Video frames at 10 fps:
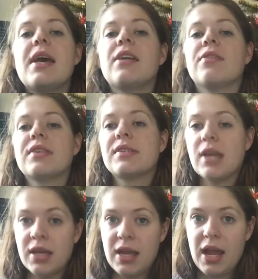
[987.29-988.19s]
And on the
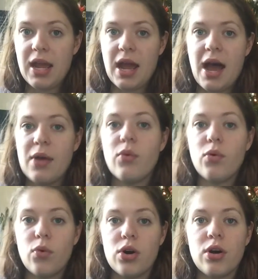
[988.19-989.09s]
Sunday, I
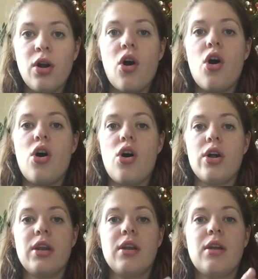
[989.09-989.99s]
will work
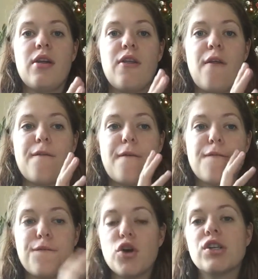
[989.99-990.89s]
on the
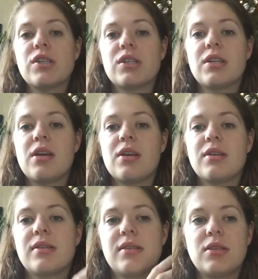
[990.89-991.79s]
first
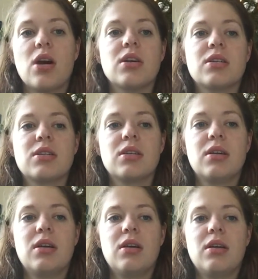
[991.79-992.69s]
start
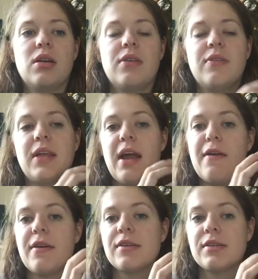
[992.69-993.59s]
that
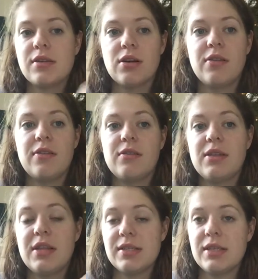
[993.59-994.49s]
I started
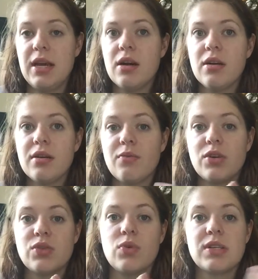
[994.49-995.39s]
this year,
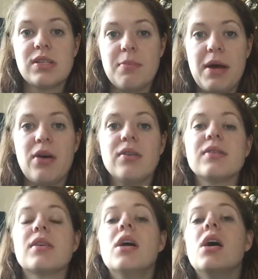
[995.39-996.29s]
which was the
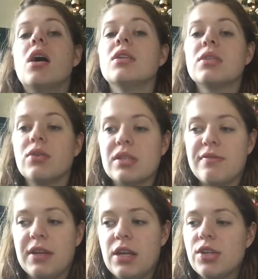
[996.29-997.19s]
bells, until it's
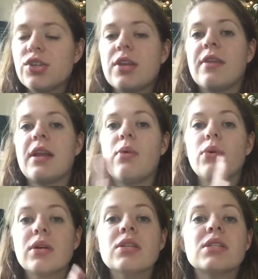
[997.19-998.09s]
finished. And then I
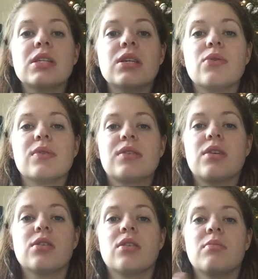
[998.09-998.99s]
will continue with
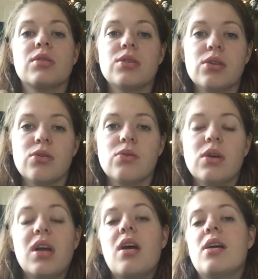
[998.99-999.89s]
start number 2
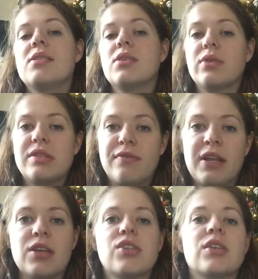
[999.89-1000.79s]
until it's
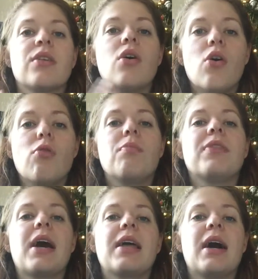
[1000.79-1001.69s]
finished, in the hope
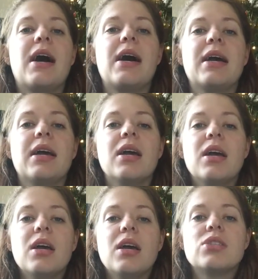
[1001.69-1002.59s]
that I
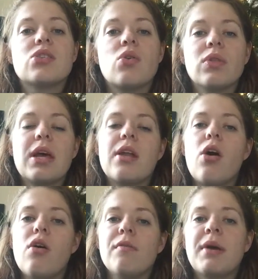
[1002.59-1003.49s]
don't let
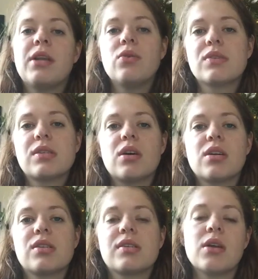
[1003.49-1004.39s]
all of my new
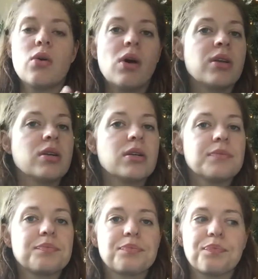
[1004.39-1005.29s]
starts snow
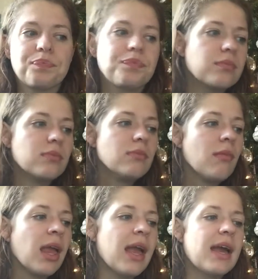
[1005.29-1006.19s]
under
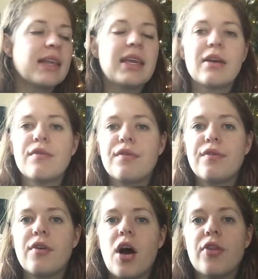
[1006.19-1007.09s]
and give
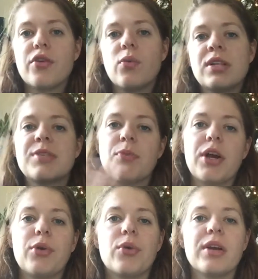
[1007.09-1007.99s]
other ones
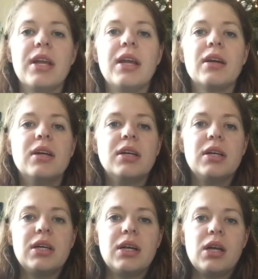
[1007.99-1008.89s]
priority,
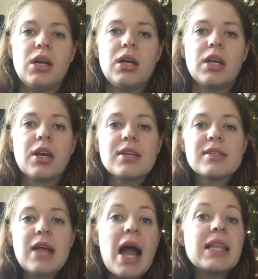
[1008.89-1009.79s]

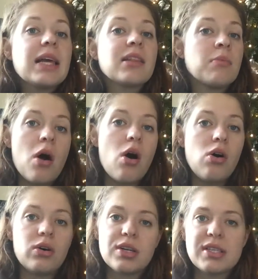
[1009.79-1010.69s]
because I like them
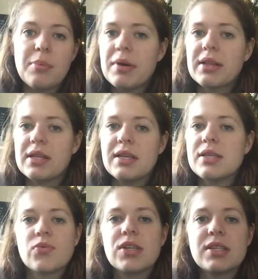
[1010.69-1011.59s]
all, because I picked
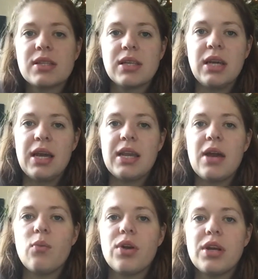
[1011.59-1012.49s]
these recently and
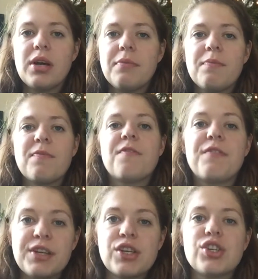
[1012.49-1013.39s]
I want to
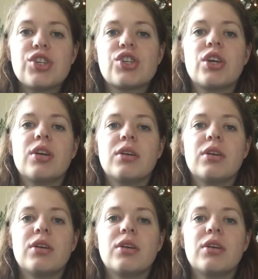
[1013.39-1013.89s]
finish